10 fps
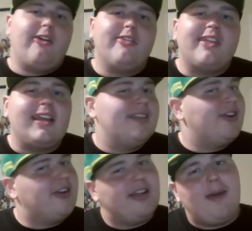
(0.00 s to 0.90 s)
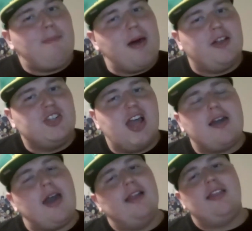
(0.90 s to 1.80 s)
I don't think they're going to get
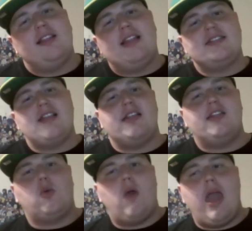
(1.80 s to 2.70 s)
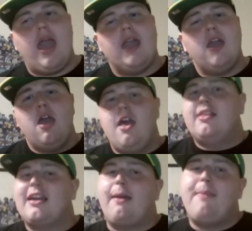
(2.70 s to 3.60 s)
Belichick. I think that's not their way
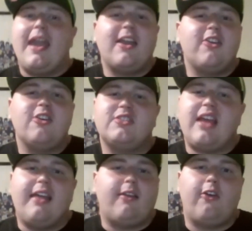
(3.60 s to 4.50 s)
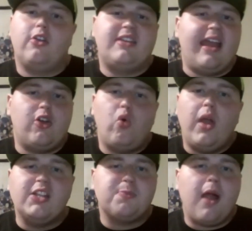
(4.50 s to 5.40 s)
the Commanders. I've heard Dan
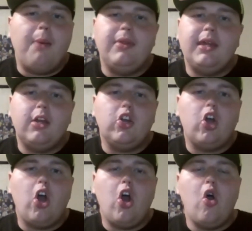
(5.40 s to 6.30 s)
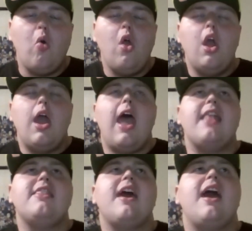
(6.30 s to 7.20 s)
Quinn's probably going to go,
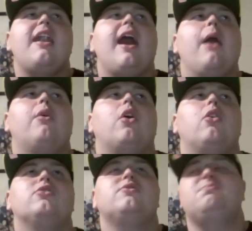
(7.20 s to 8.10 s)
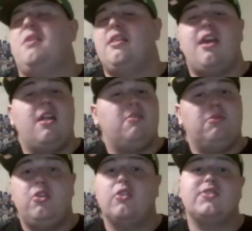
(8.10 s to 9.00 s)
and then I would also, and
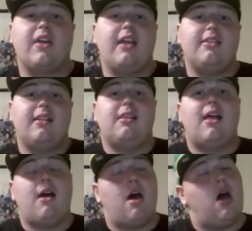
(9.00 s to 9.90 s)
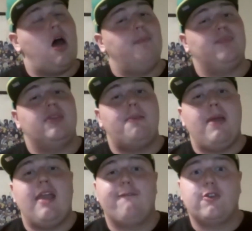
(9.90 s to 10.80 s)
then you also got the um the
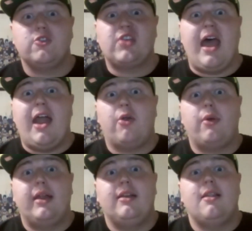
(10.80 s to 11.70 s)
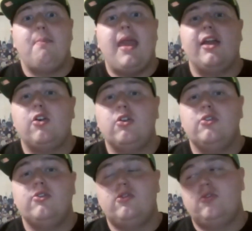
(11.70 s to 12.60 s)
Panthers hiring the
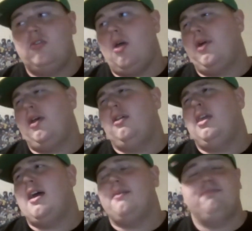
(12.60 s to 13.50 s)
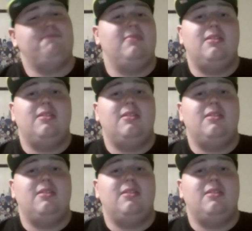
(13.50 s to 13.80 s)
Bengals. oh, yeah,